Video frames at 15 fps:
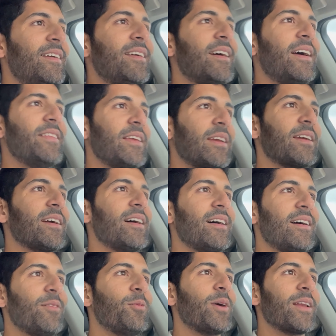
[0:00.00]
I think
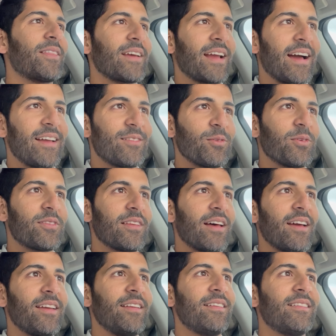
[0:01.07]
one of the guys will
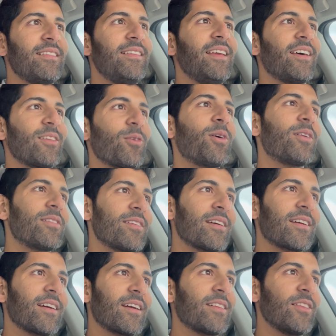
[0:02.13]
sign. The other one was
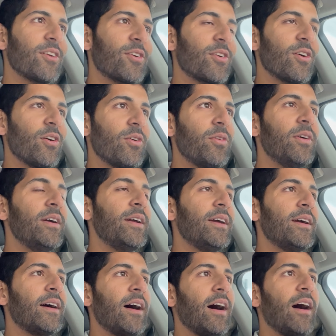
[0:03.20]
like a clear no.
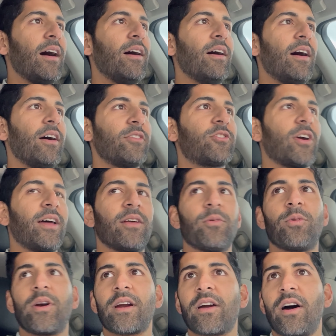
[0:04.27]
I'll try to
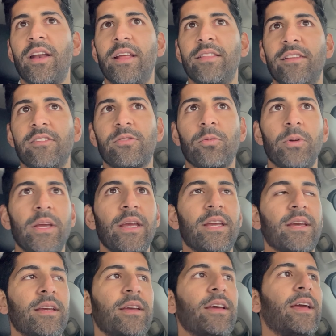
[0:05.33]
work on it this week
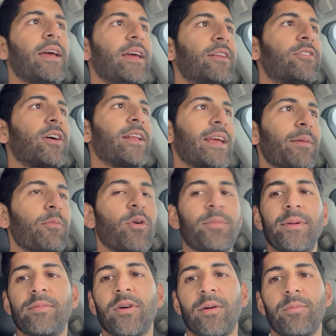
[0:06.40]
and try to get more
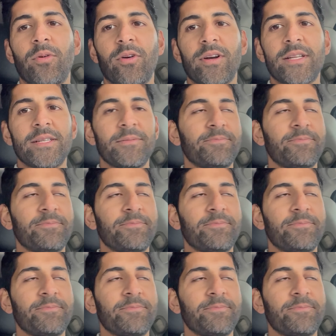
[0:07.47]
people on board.